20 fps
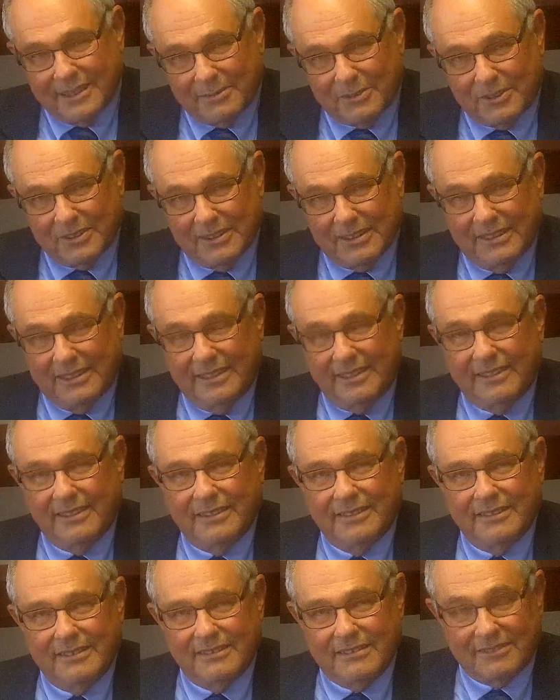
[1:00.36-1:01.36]
similarly,
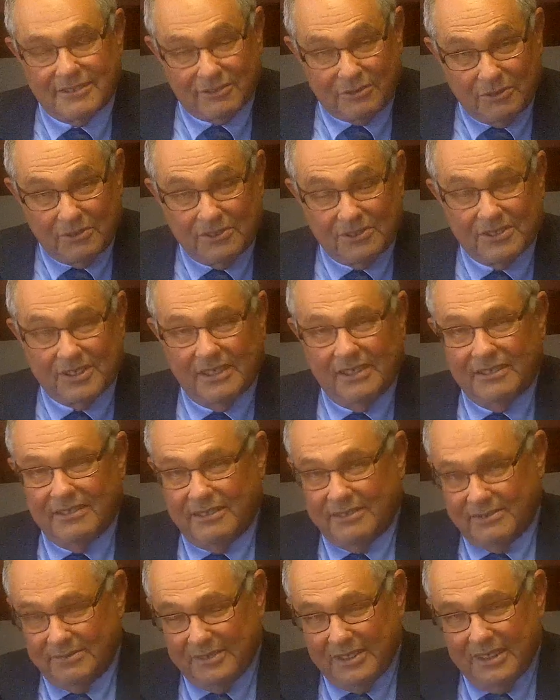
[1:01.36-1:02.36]
in schools
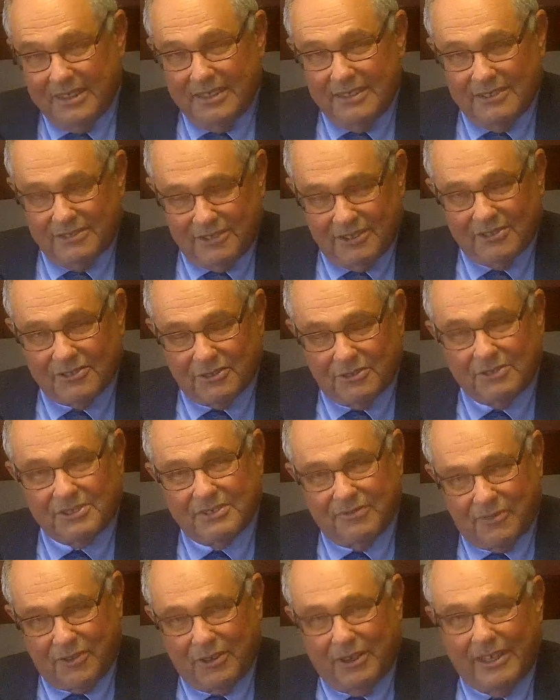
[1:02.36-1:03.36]
the
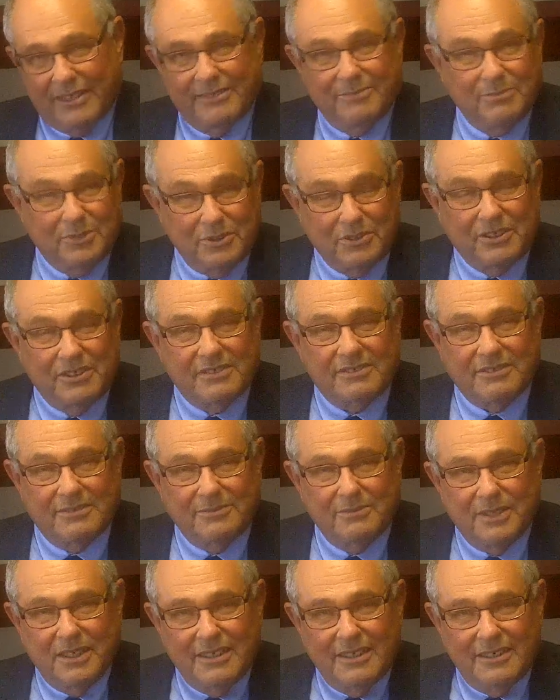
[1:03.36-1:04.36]
schools of thought in
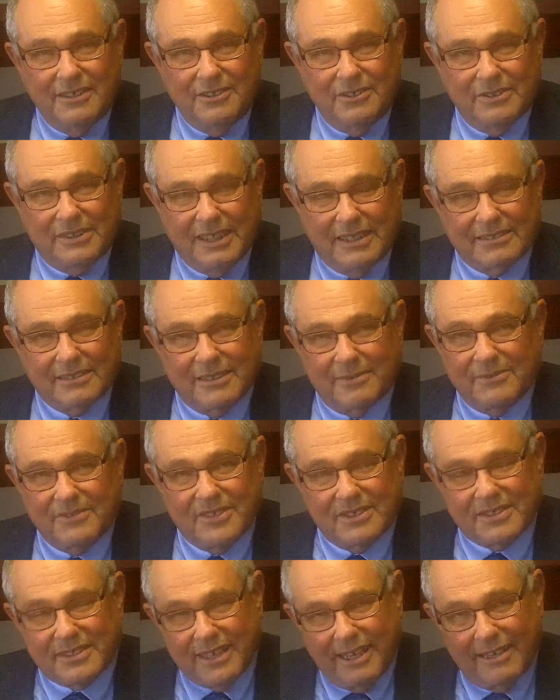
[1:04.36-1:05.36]
Buddhism, you get some
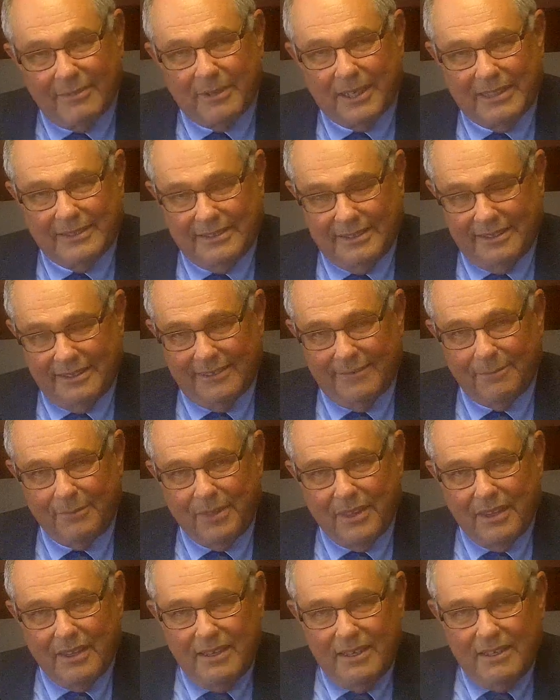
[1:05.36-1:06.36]
of the same idea.
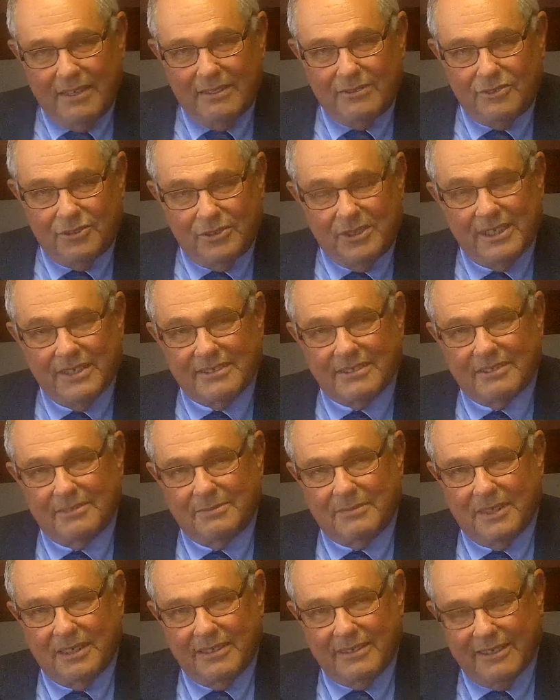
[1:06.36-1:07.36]

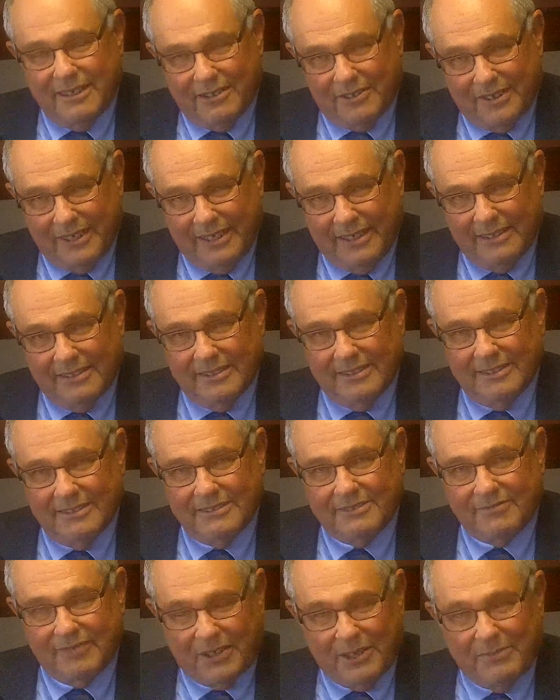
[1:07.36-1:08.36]
Judaism, on the other hand,
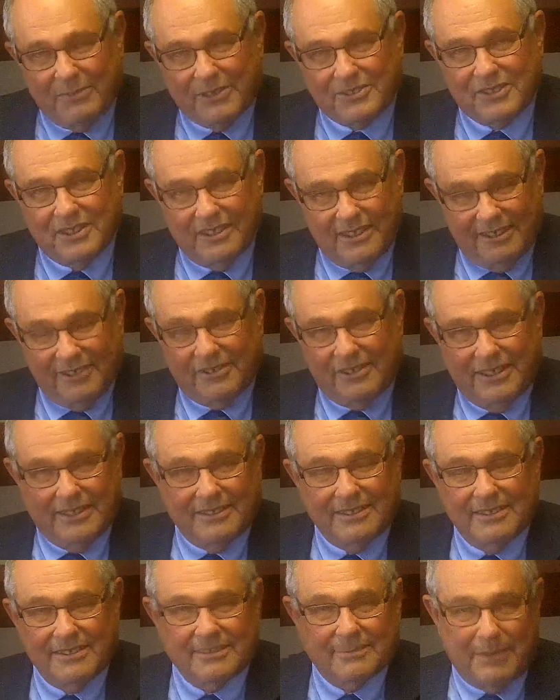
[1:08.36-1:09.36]
is very much on the other
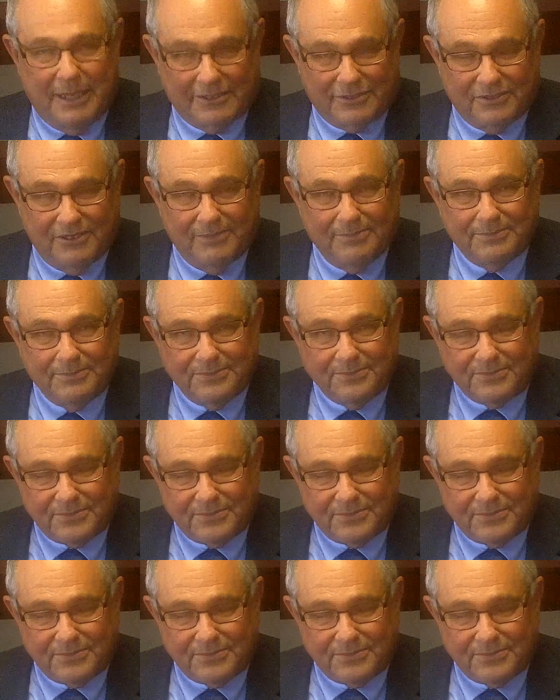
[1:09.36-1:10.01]
end of the spectrum